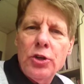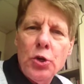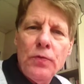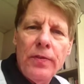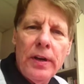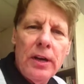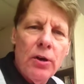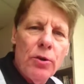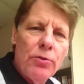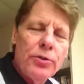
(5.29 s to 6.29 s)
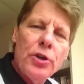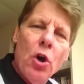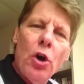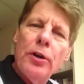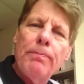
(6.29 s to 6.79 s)
two videos
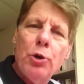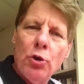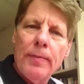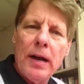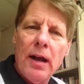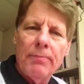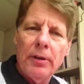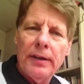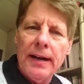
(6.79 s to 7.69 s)
on pure monopoly.